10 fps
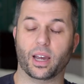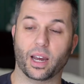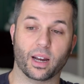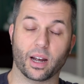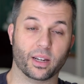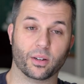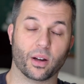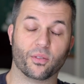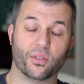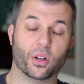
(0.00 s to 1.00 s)
and I
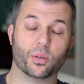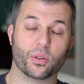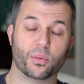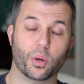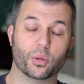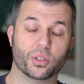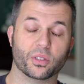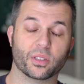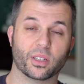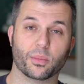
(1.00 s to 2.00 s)
got flooded with
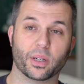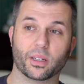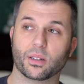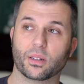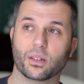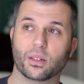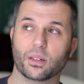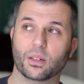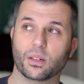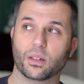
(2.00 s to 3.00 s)
emotions. And I'm like,
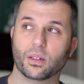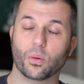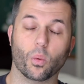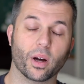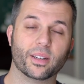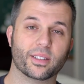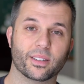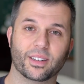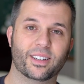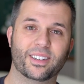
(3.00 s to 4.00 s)

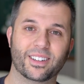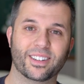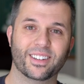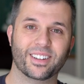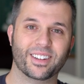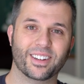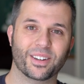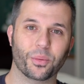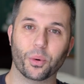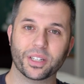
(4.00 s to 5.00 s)
what?
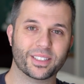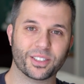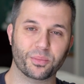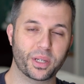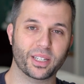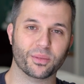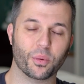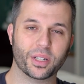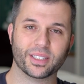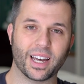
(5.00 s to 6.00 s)
What does this mean?
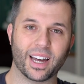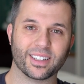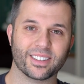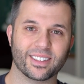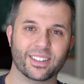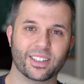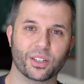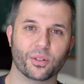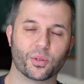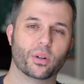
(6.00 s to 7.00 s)
What is that?
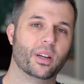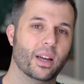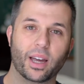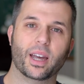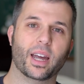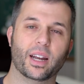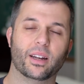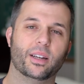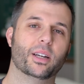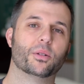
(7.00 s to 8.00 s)
And
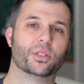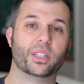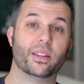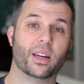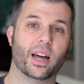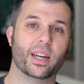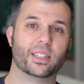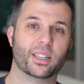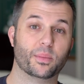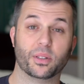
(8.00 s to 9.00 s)
you gotta understand that I
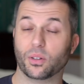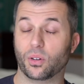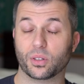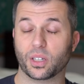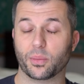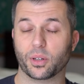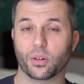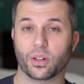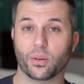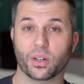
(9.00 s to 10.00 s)
accepted a long time ago
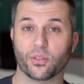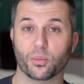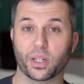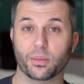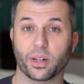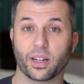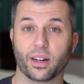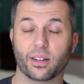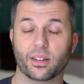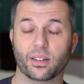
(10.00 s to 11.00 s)
that I would never meet my dad.